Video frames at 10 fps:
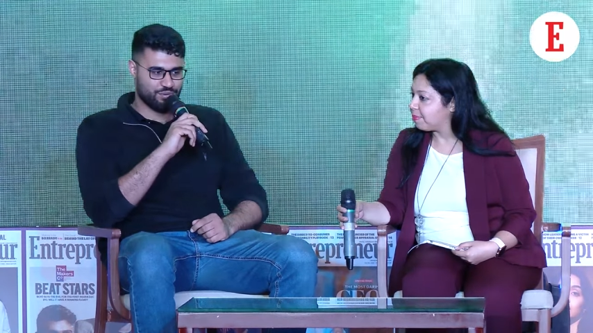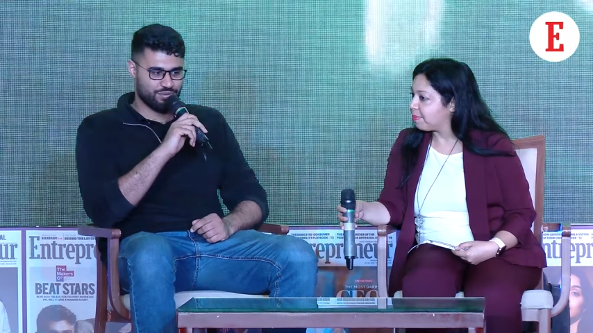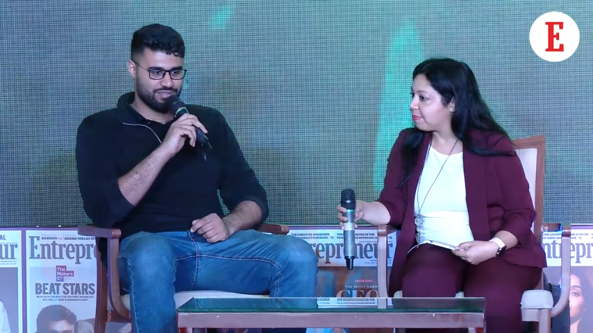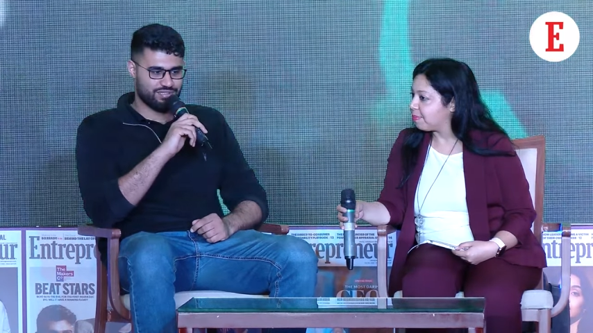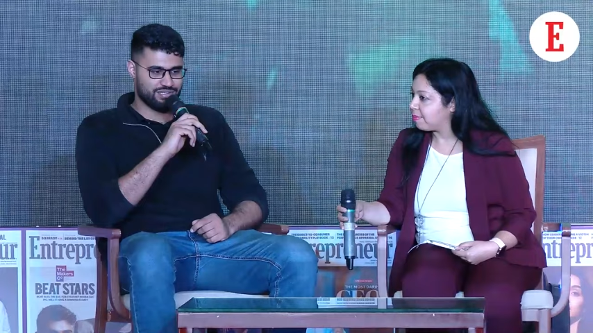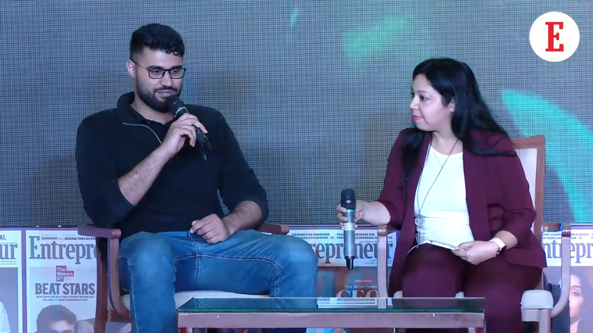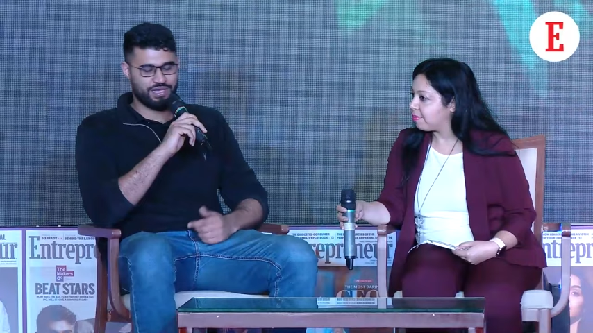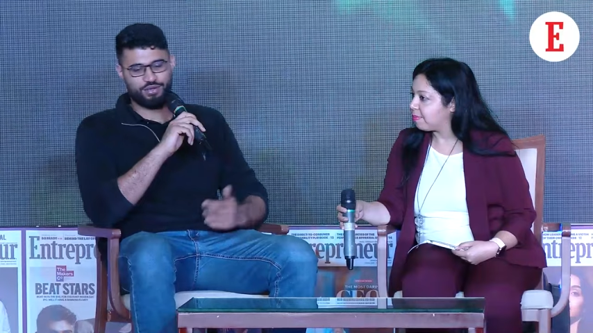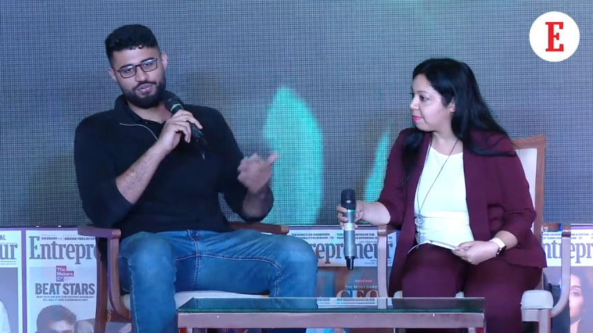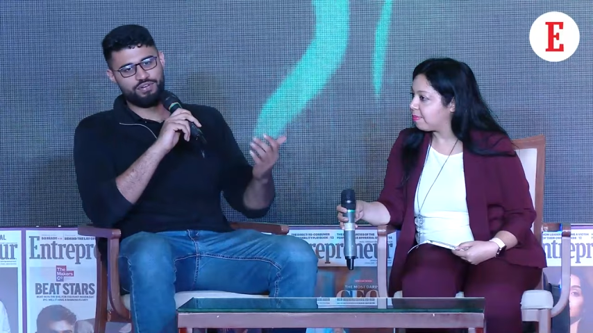Speaker 1: both
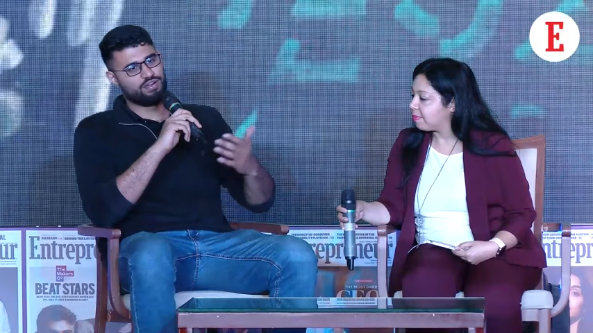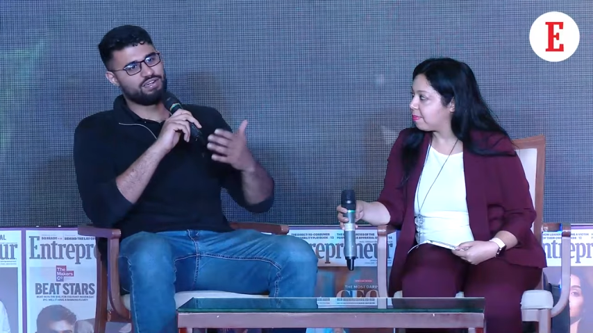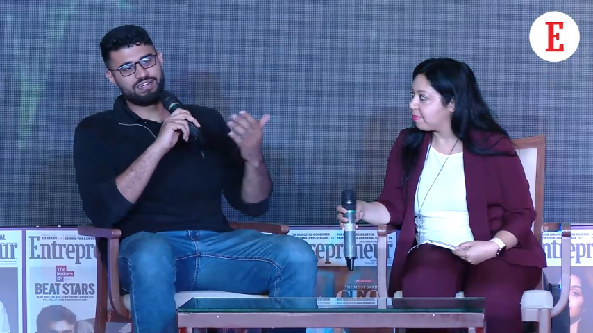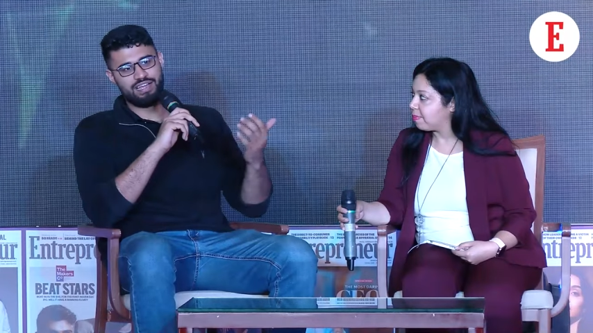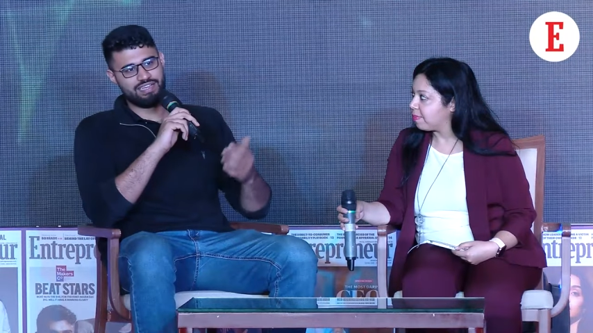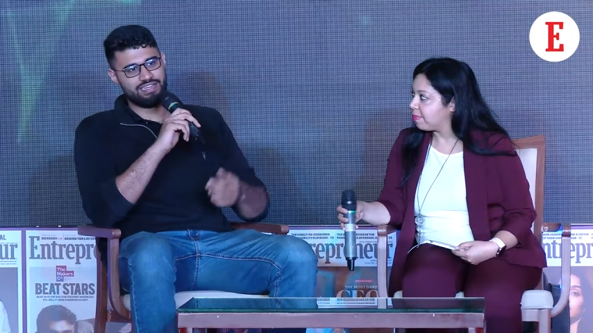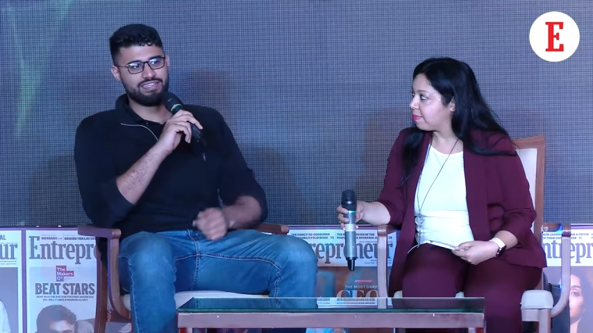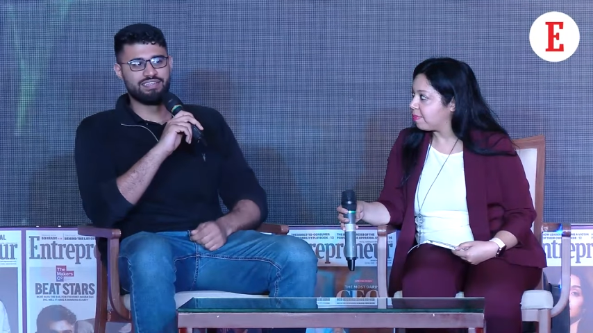my co-founder and I